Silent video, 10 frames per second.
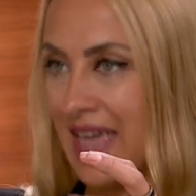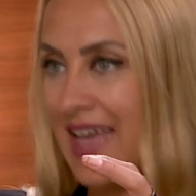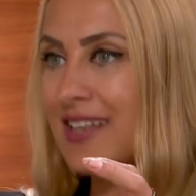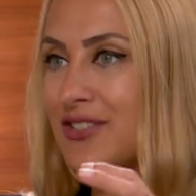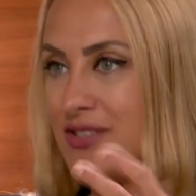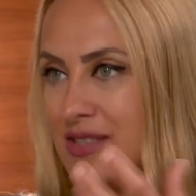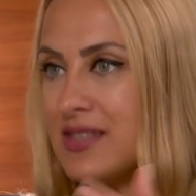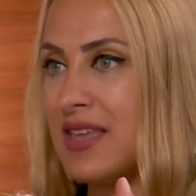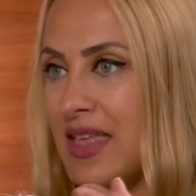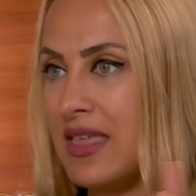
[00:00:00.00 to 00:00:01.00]

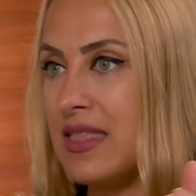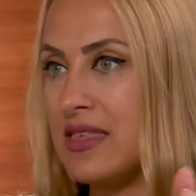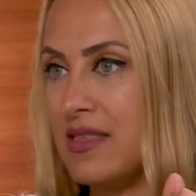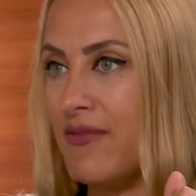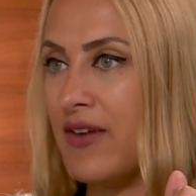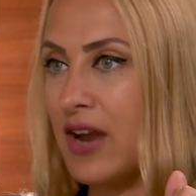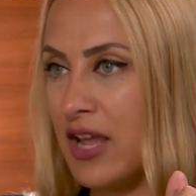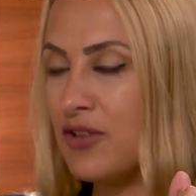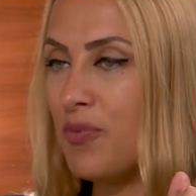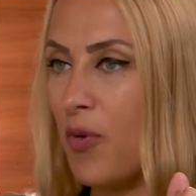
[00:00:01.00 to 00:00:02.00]
cantons. I think this is a very good